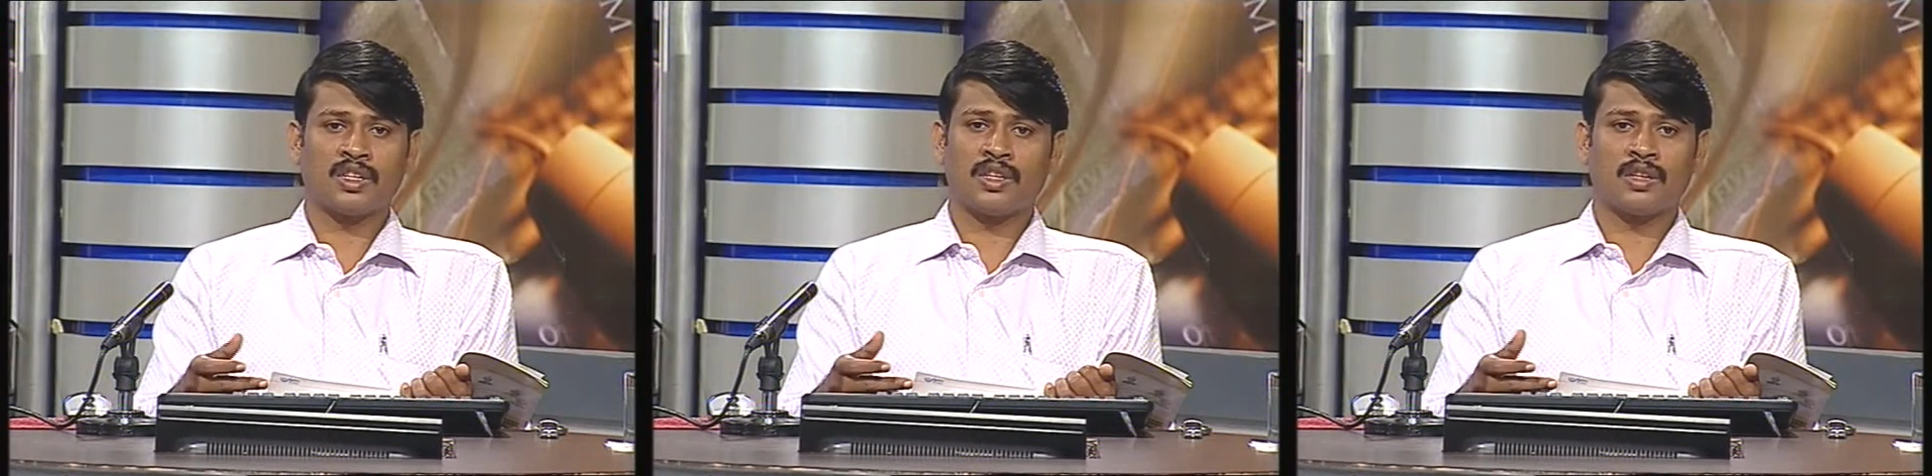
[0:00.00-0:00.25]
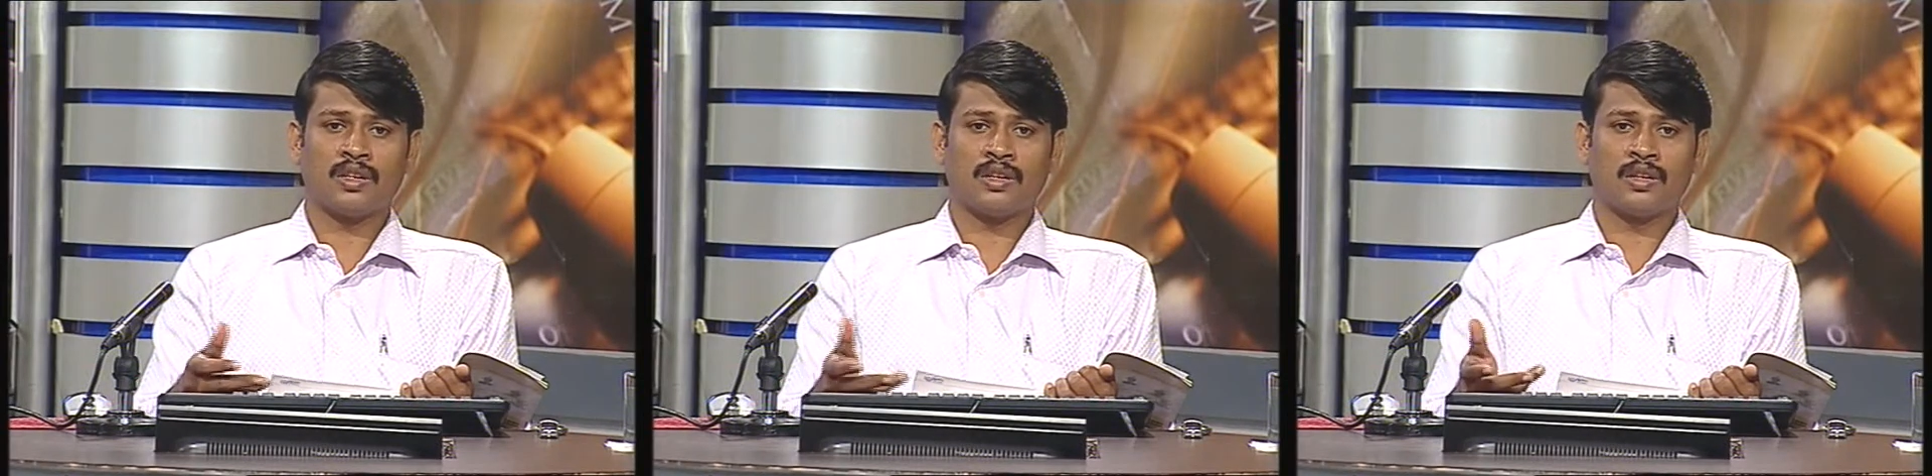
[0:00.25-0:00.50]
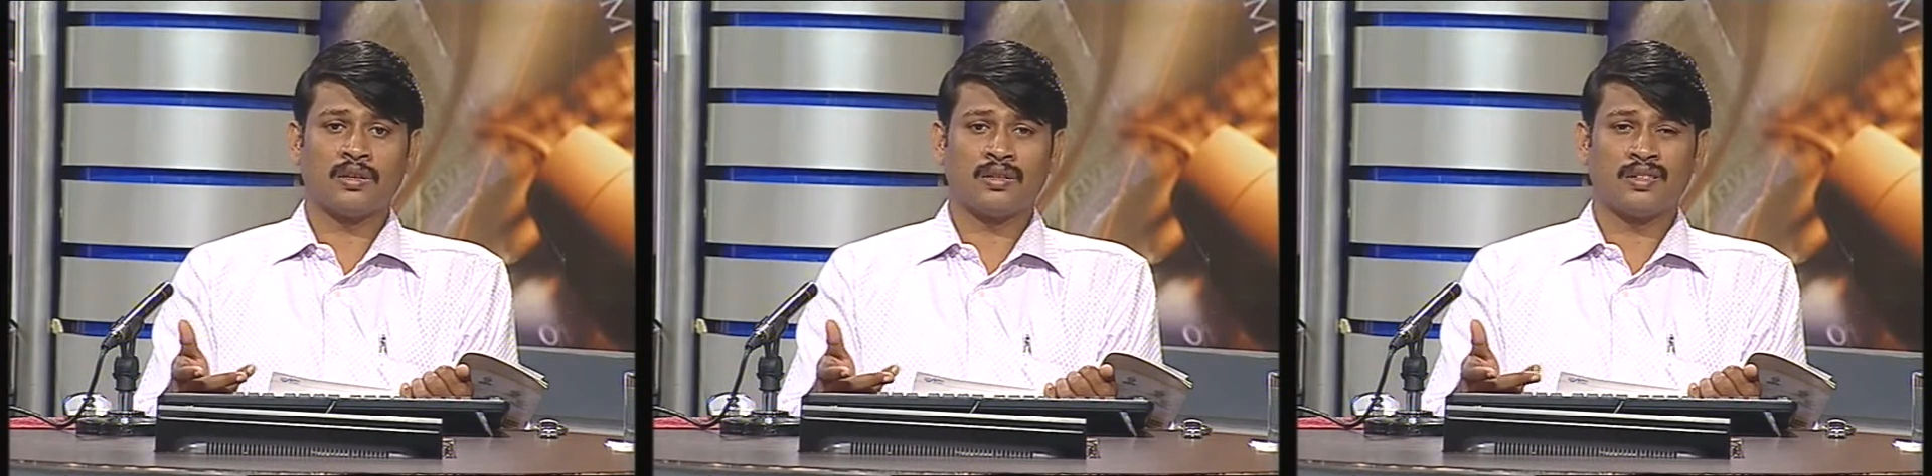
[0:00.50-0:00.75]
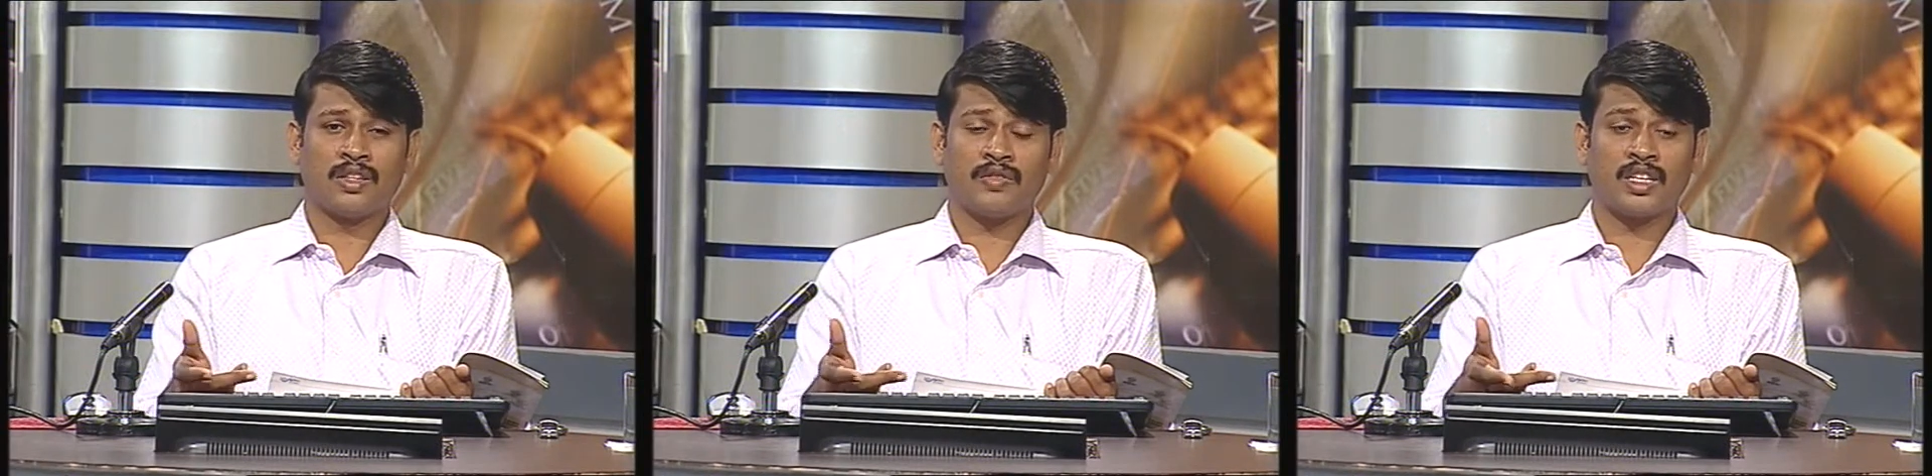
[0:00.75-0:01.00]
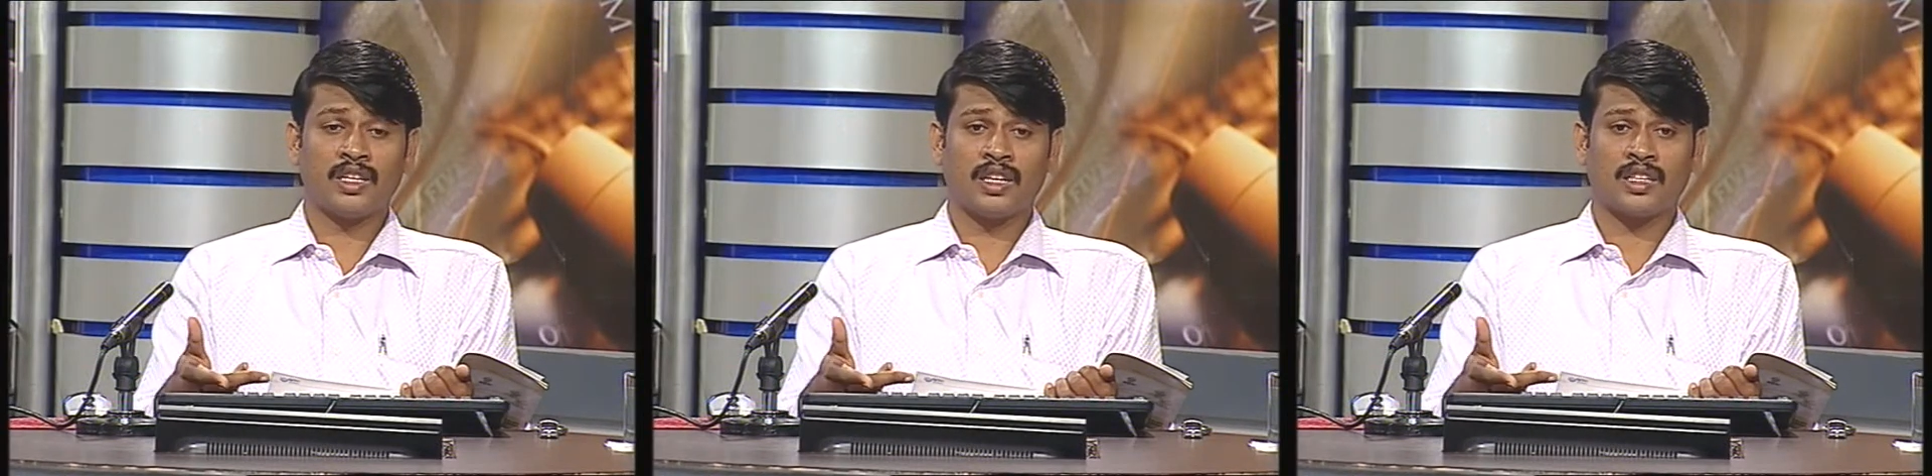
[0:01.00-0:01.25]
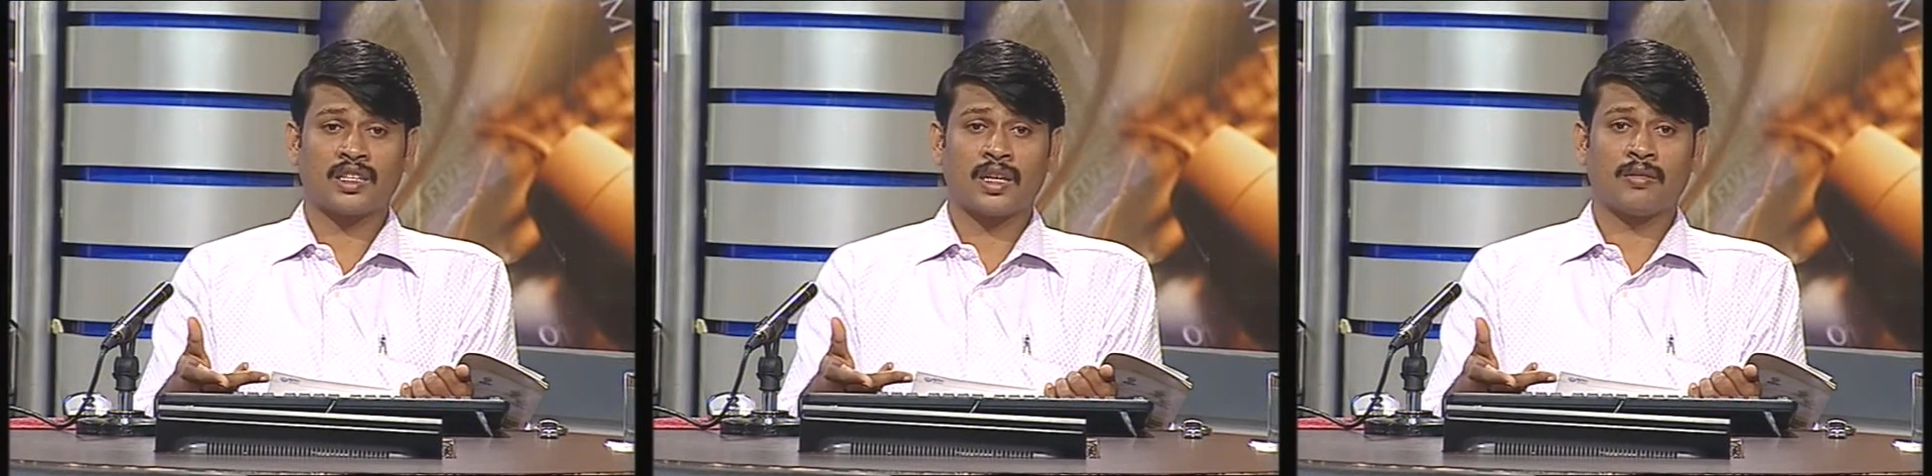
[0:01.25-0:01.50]
or even it
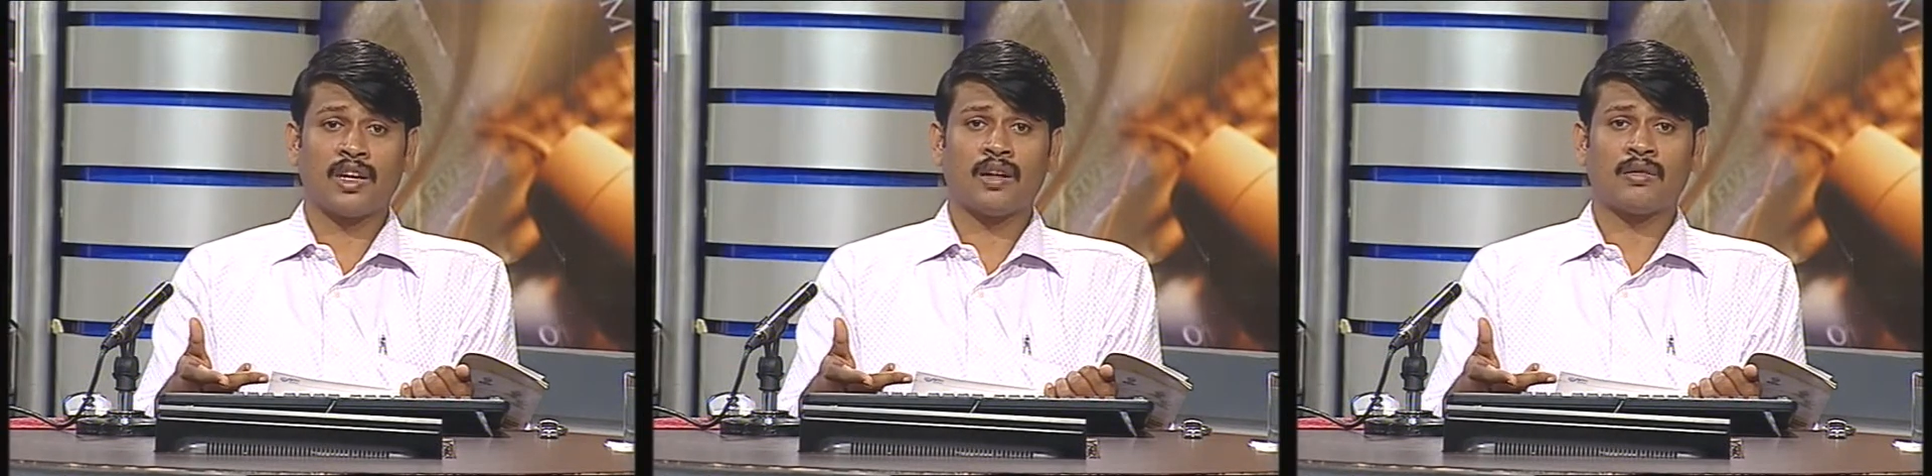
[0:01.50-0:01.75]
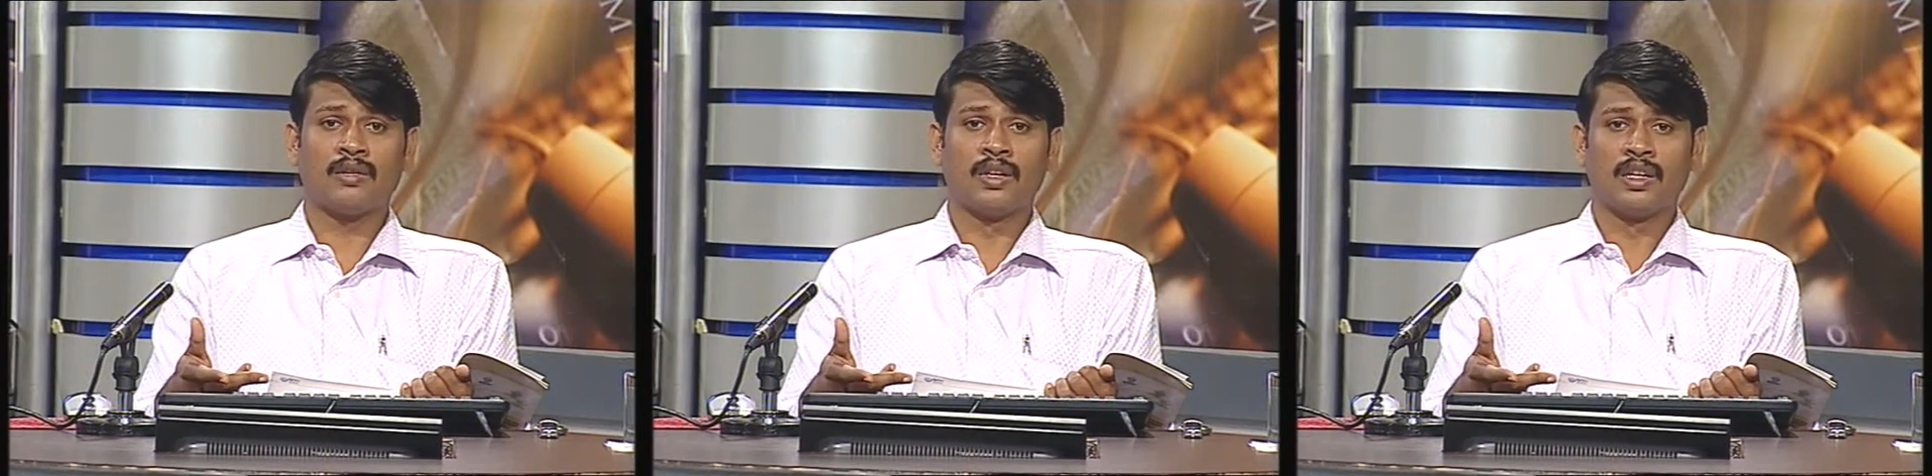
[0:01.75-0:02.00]
has come now,